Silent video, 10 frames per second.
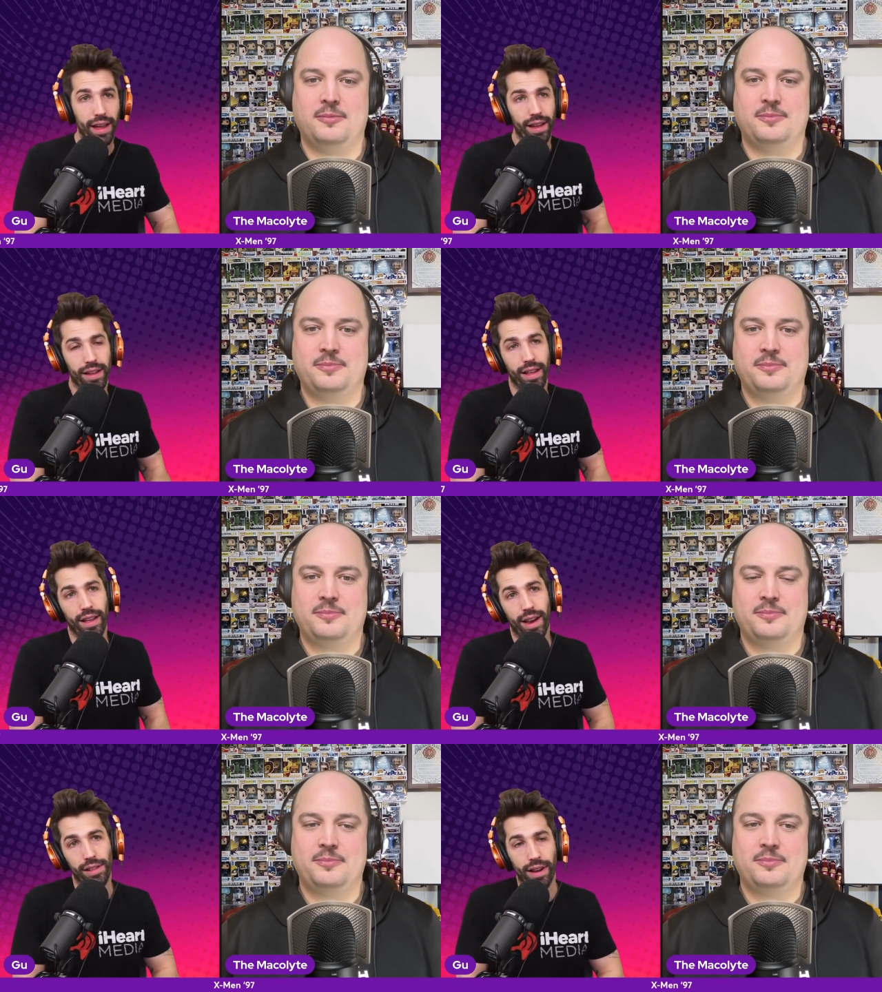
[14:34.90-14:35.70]
Speaker 1: you.
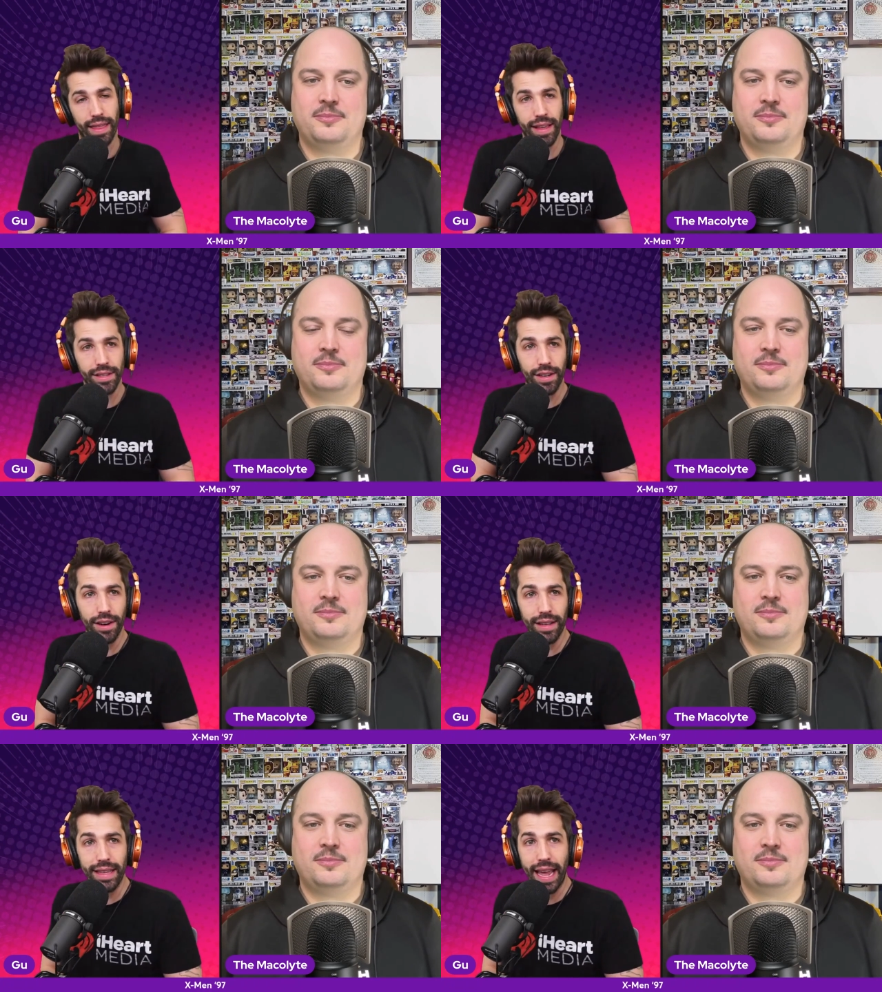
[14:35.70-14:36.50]
I look this
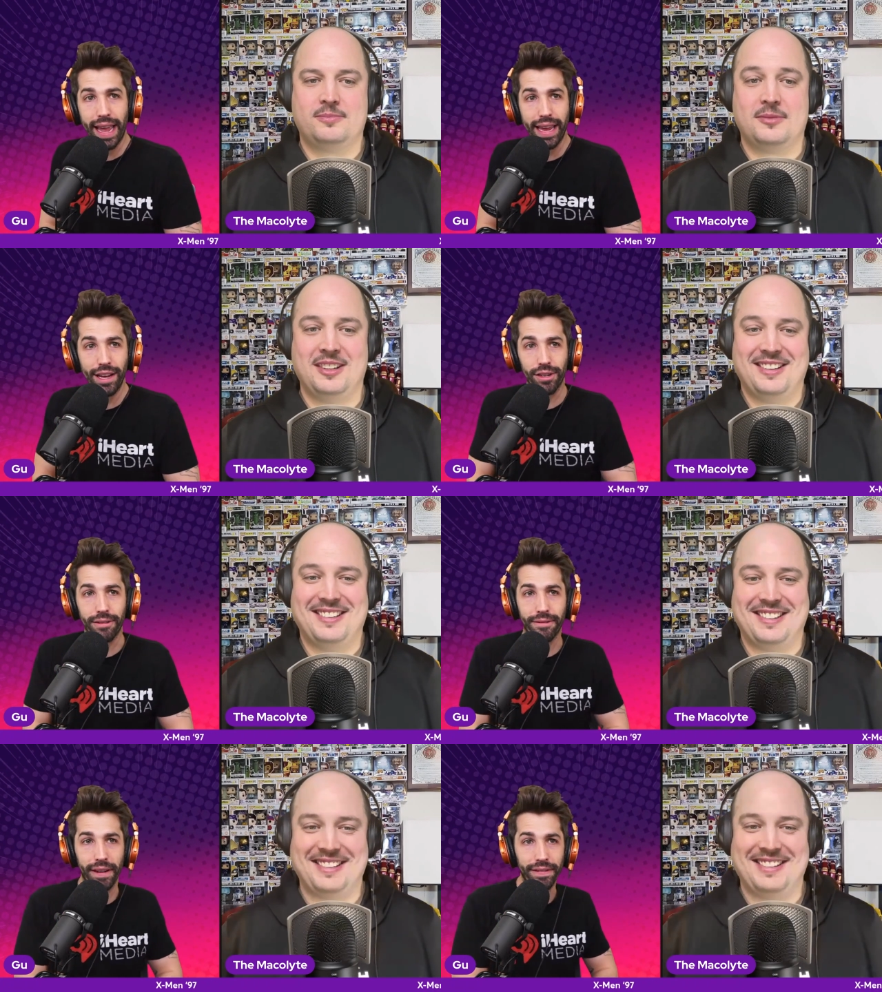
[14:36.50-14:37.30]
good at the age
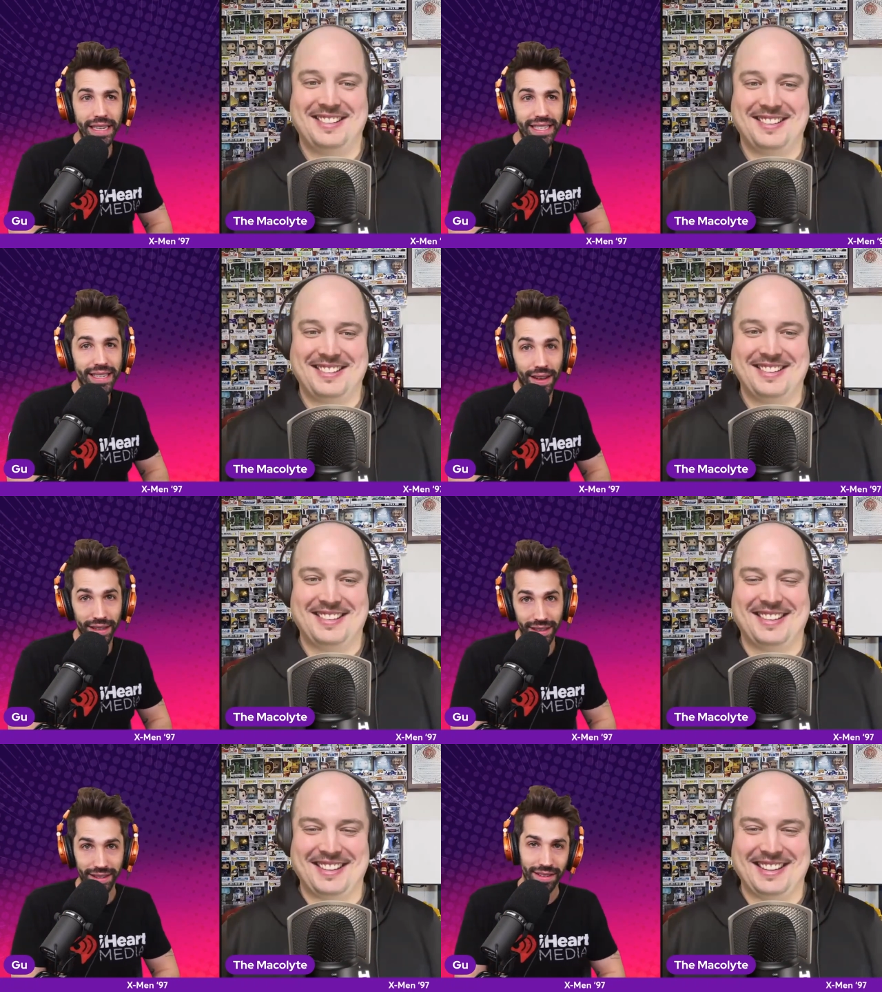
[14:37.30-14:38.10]
of 57.